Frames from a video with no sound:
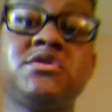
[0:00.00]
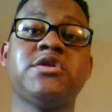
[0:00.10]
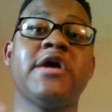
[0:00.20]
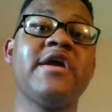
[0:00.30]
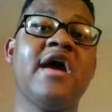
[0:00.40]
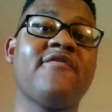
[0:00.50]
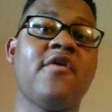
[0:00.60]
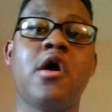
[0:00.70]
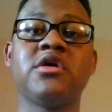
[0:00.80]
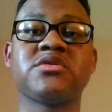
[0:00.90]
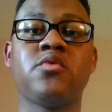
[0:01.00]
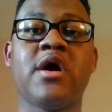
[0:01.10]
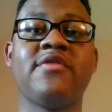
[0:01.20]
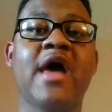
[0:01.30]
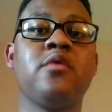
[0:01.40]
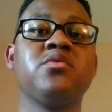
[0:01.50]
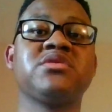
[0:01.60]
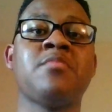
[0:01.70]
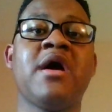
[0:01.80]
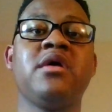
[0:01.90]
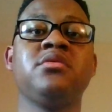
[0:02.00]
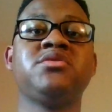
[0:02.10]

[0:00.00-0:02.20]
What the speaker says: So, there you have a Hawk Squad. That was my